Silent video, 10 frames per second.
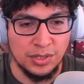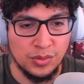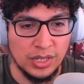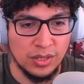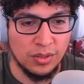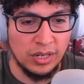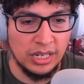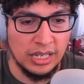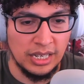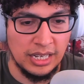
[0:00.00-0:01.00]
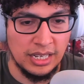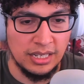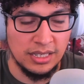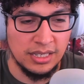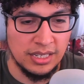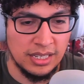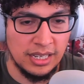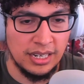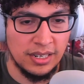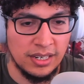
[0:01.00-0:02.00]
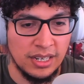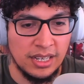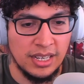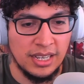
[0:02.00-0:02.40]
between Gloria and Claire.